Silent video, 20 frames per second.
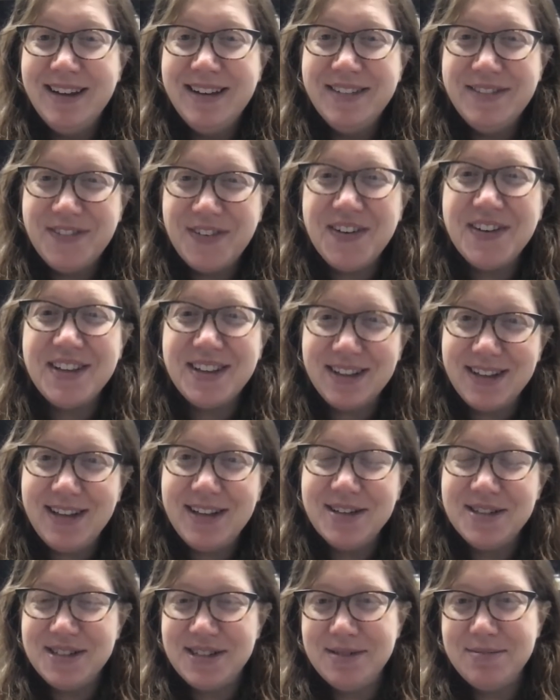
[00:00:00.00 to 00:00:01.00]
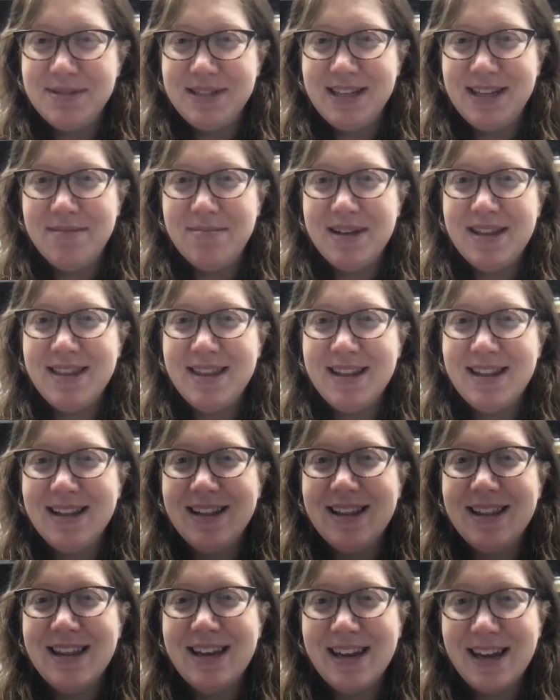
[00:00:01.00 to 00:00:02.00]
for the leadership team, and
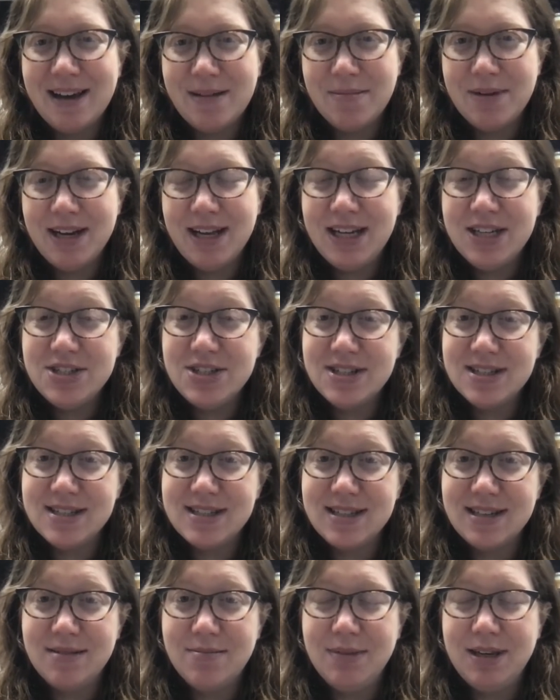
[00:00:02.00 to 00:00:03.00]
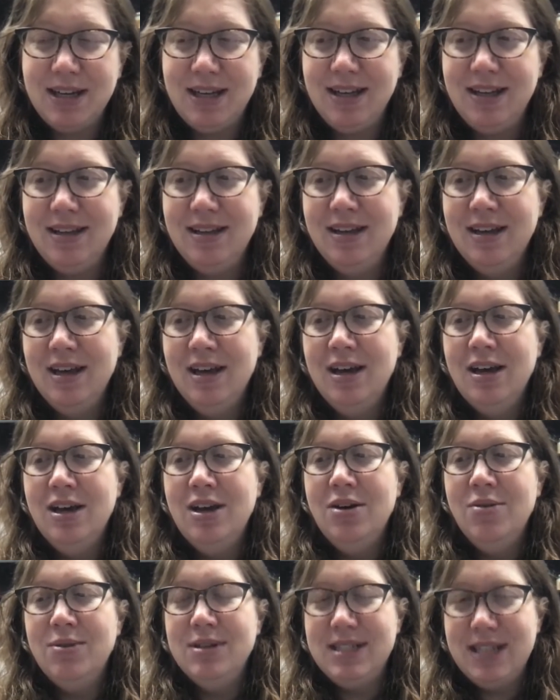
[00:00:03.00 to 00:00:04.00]
then the nominations committee
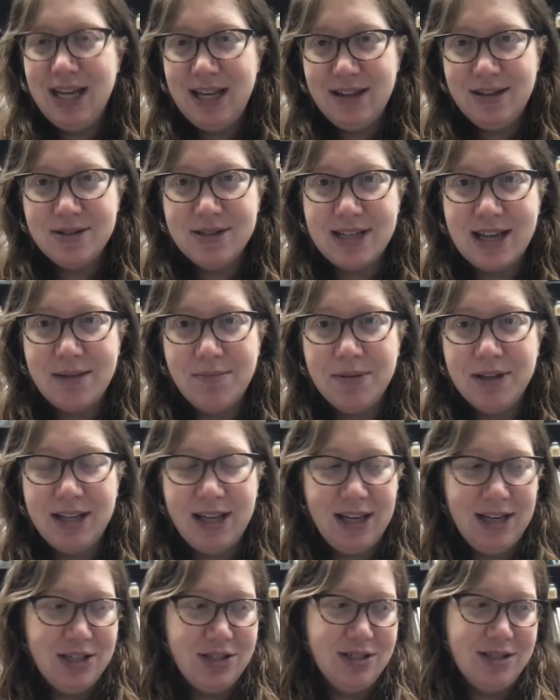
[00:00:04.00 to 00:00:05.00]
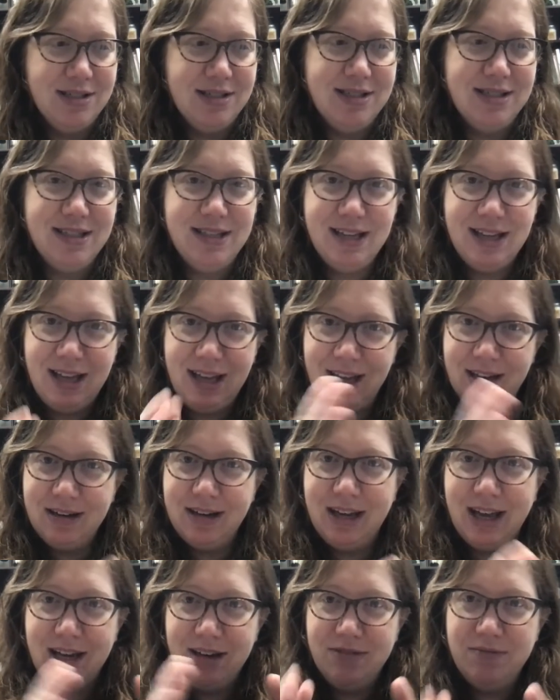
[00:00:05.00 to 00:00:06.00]
would take those applications and
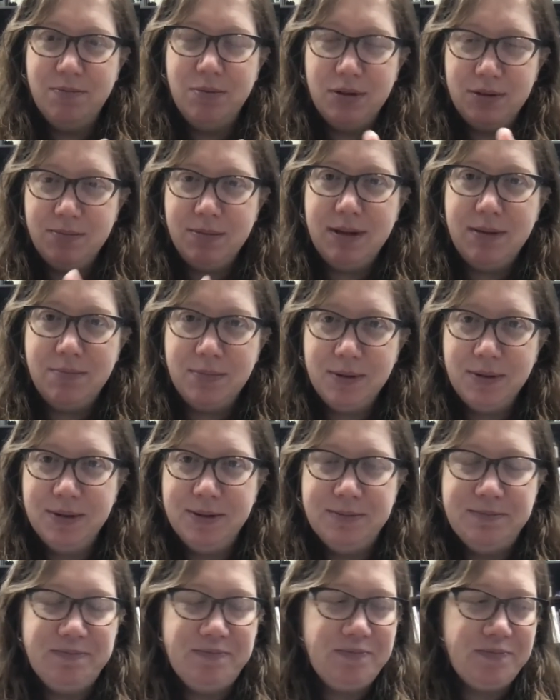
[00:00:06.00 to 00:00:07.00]
kind of put people